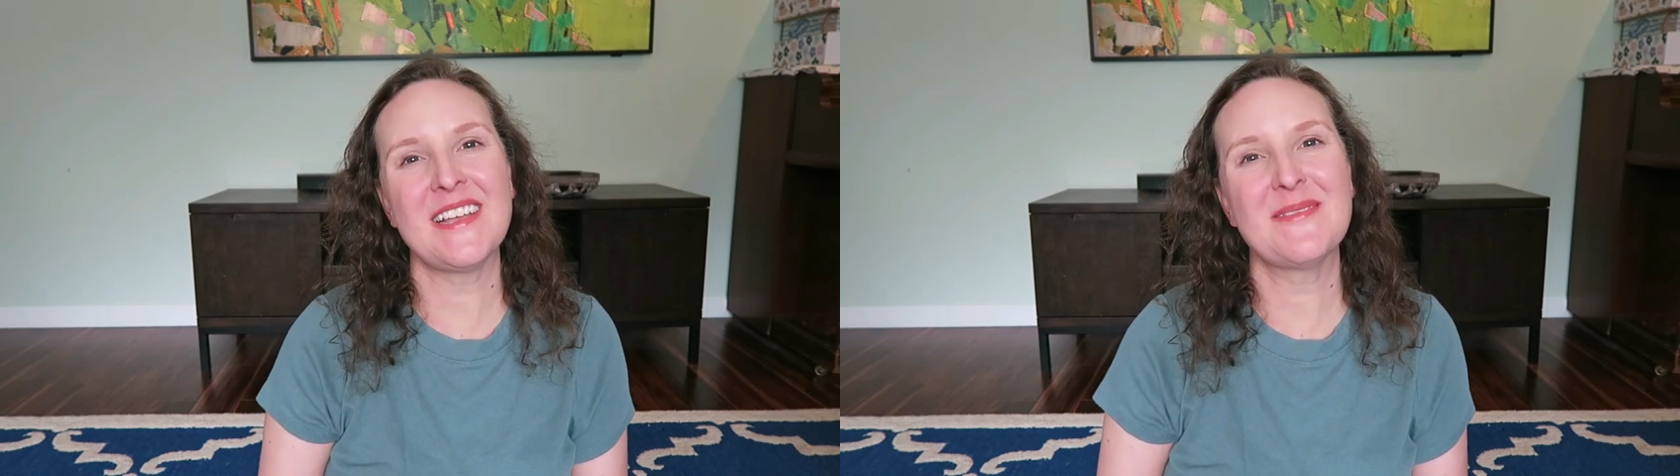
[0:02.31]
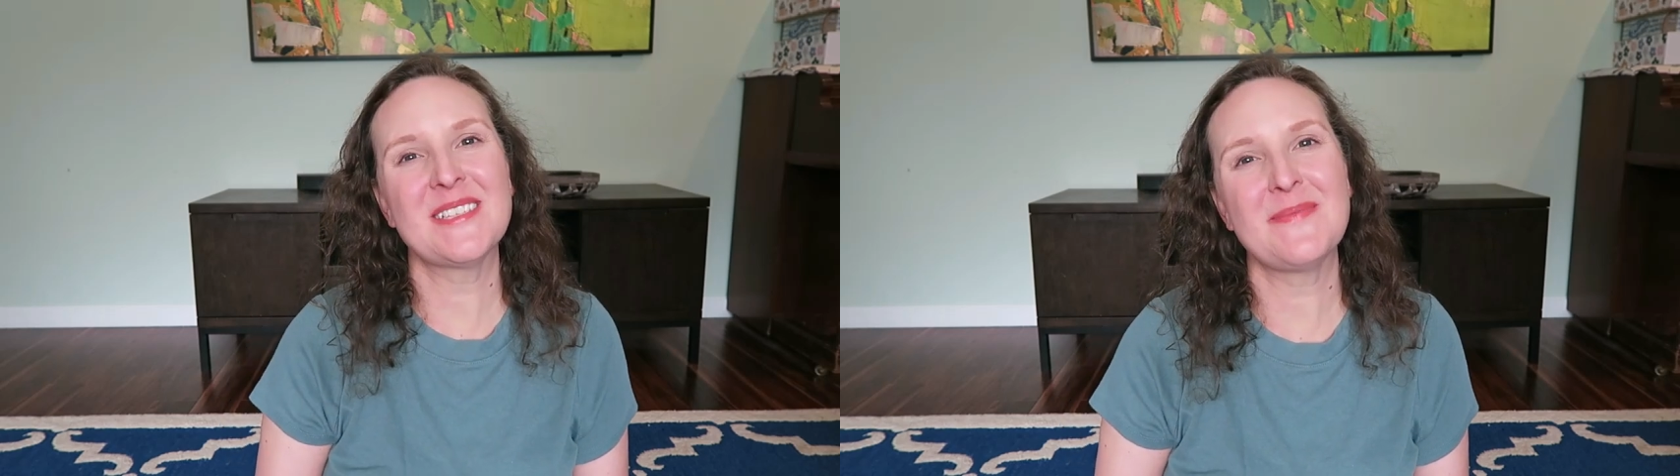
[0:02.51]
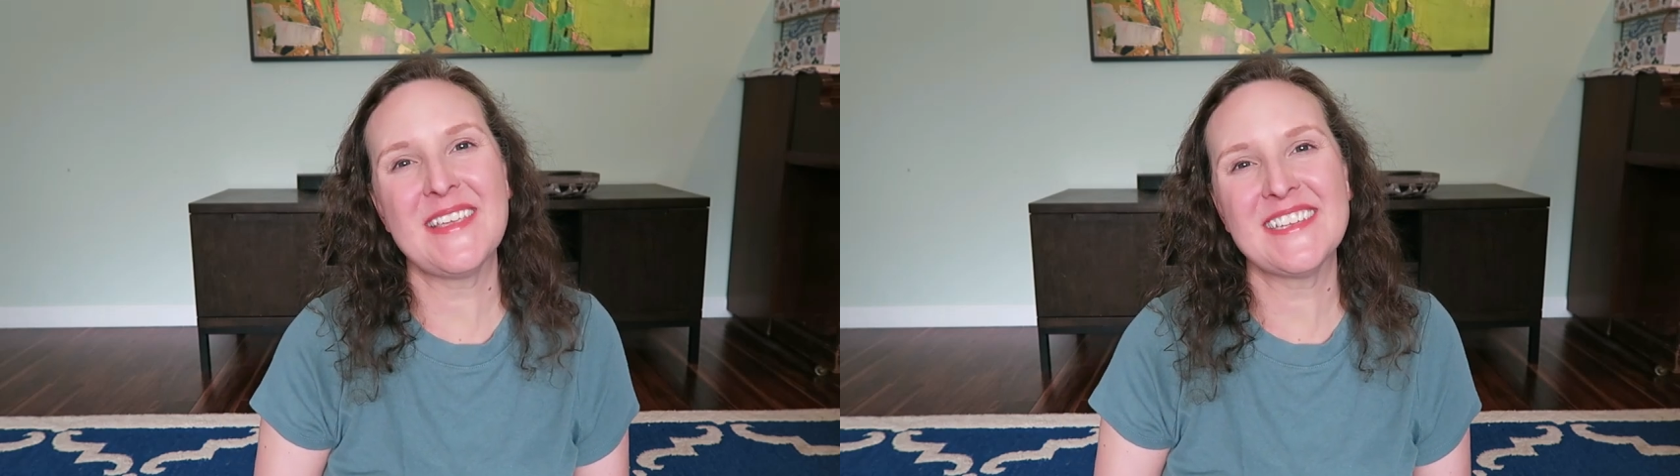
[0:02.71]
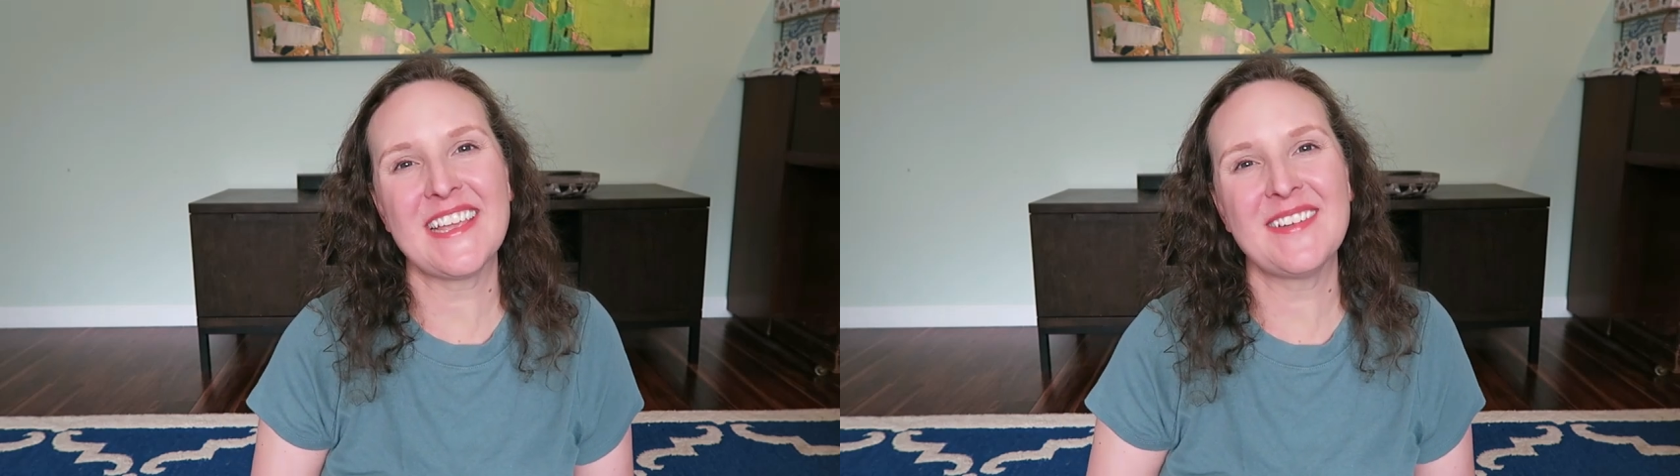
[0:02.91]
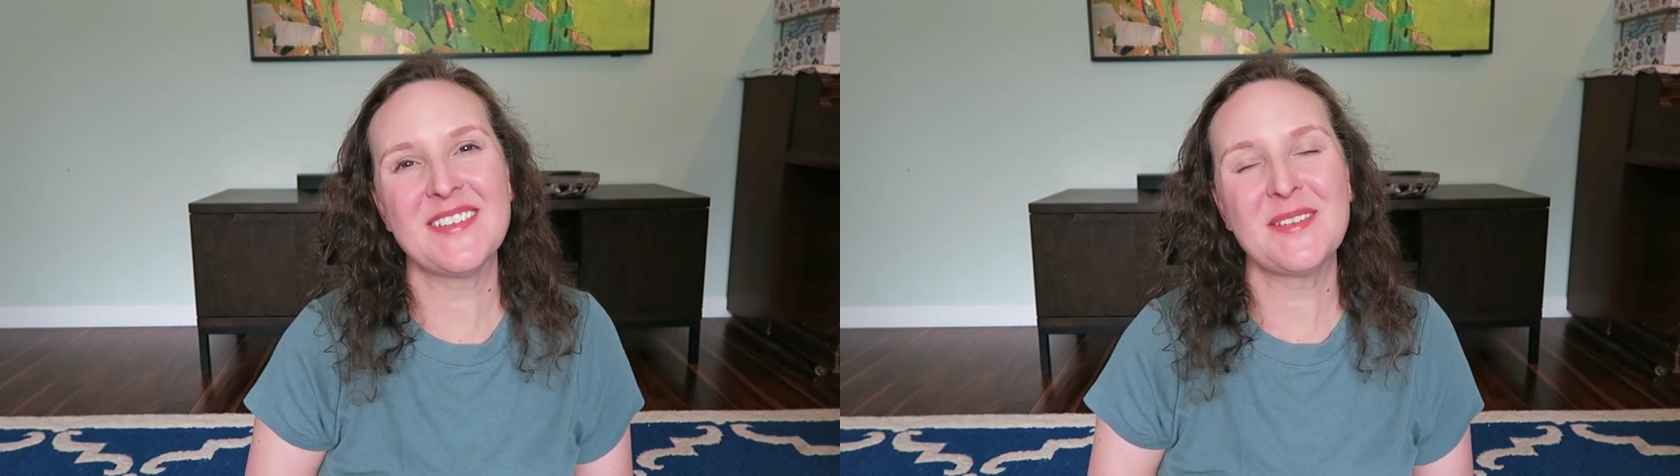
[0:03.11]
I'm a speech
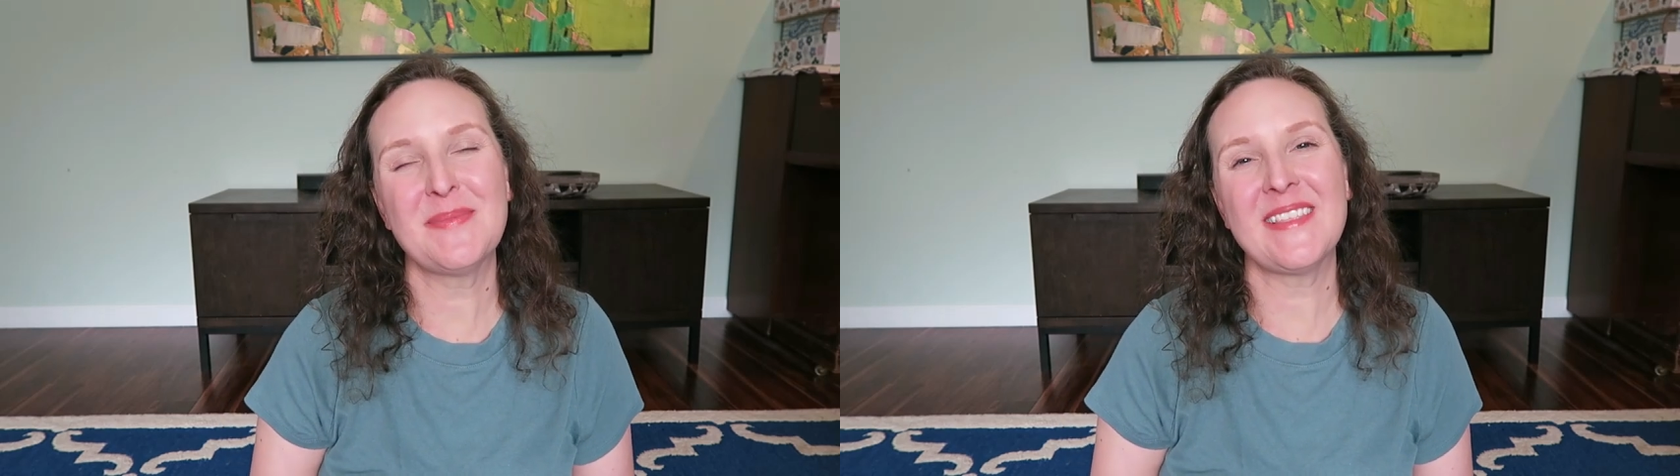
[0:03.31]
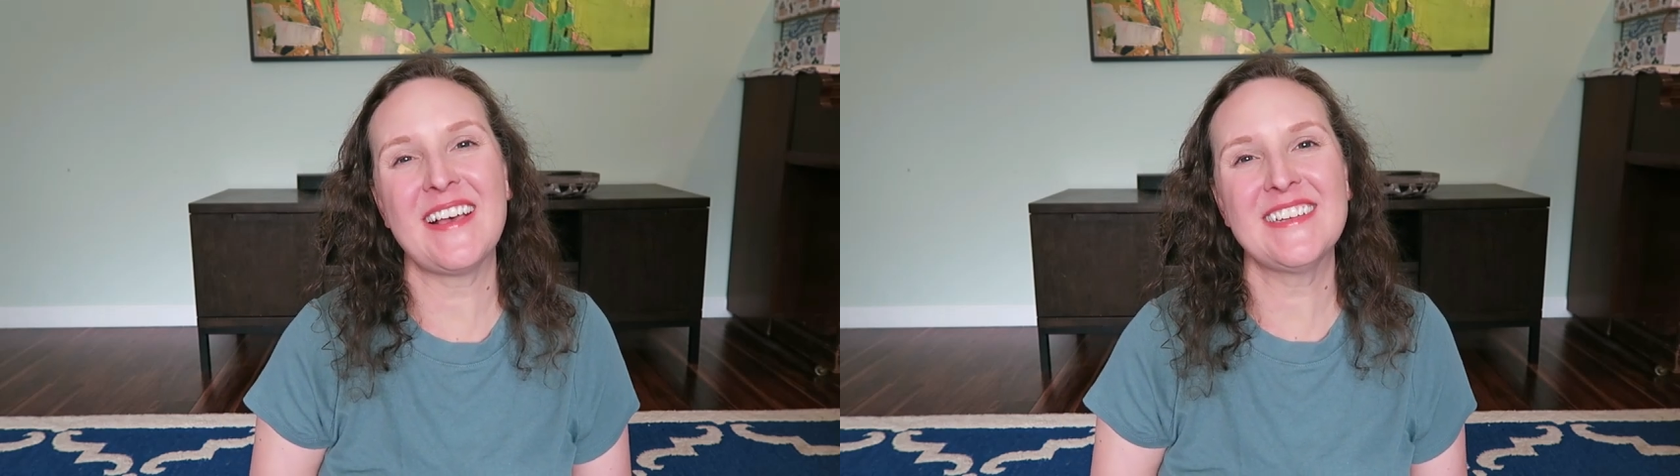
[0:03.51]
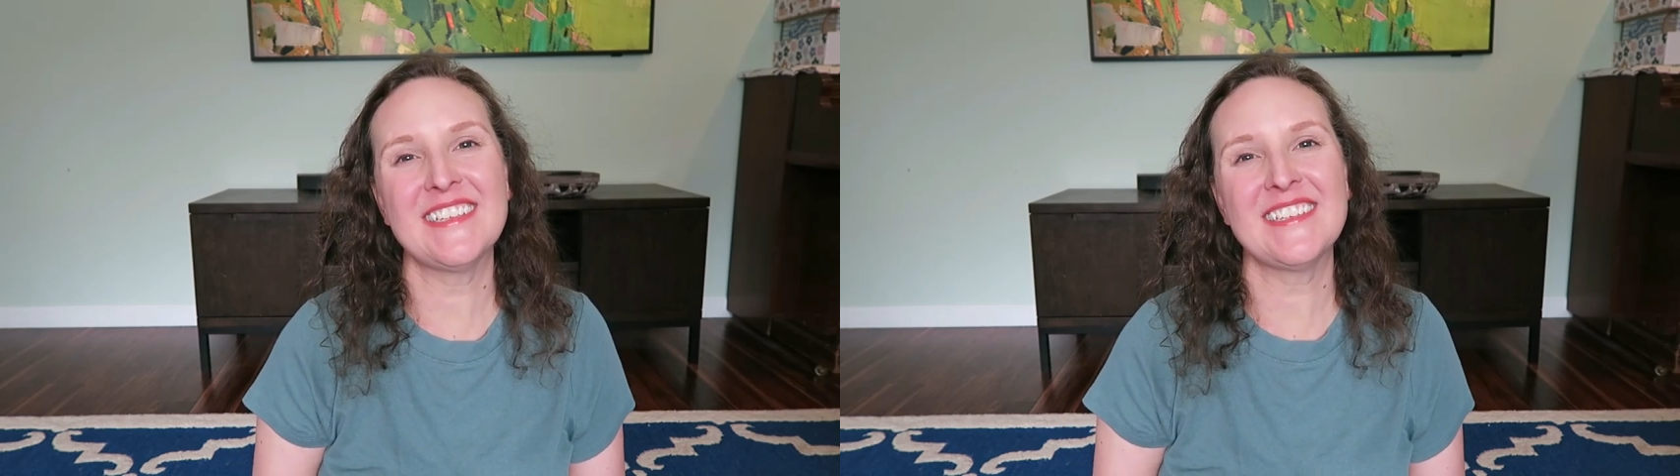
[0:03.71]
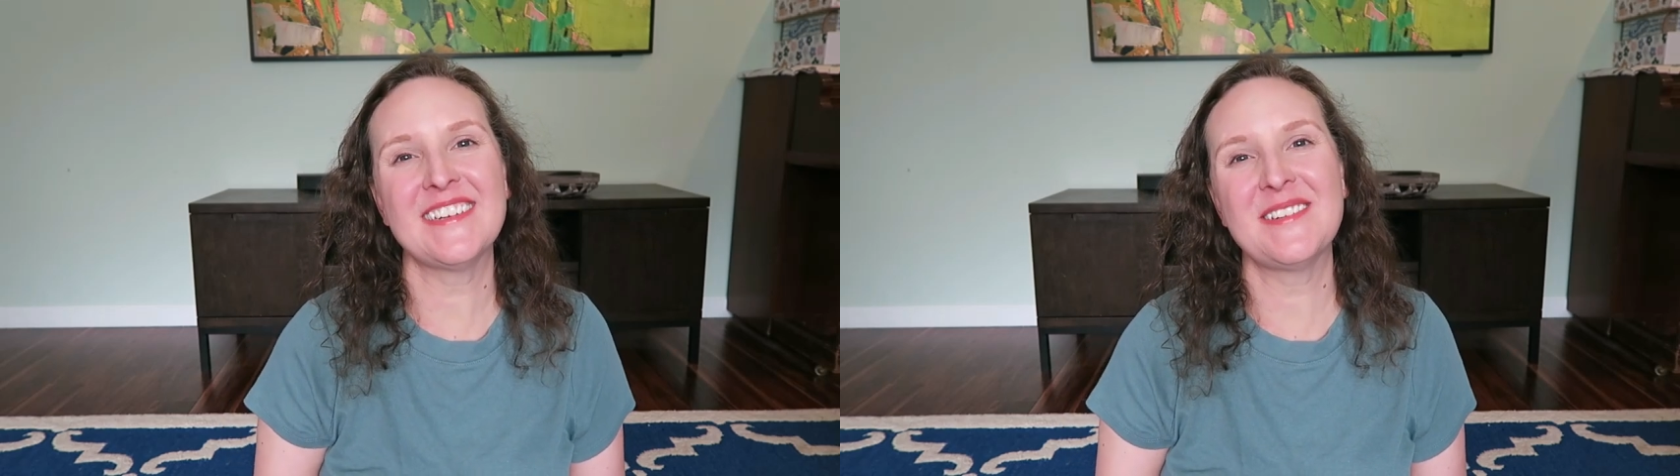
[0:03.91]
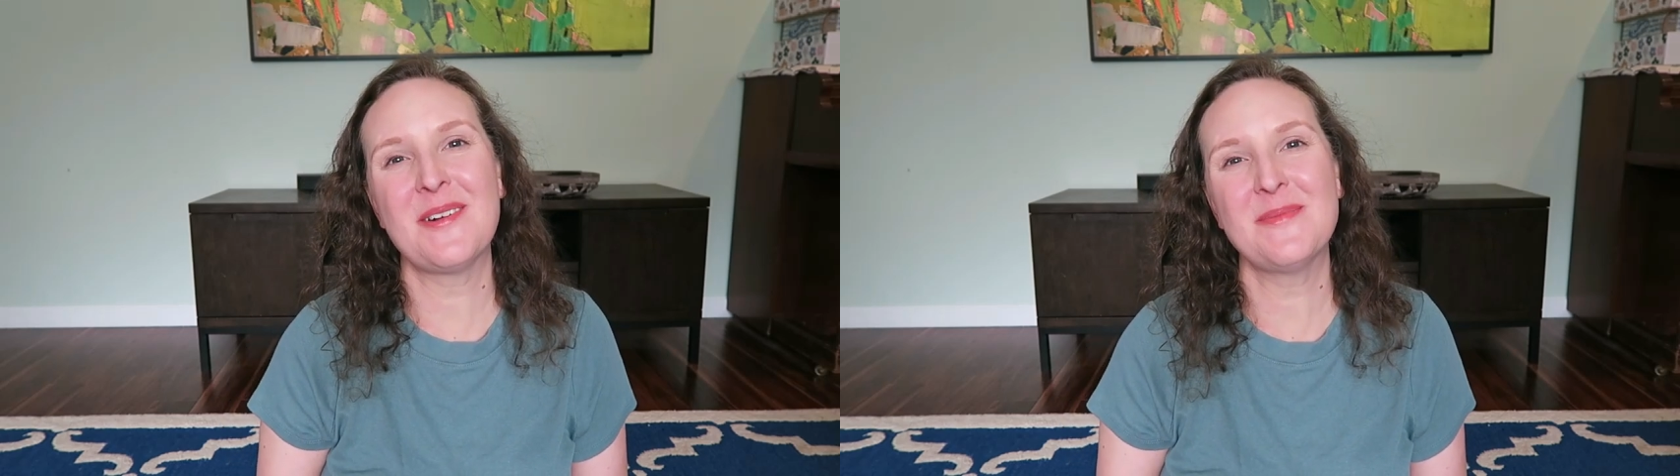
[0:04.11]
language pathologist turned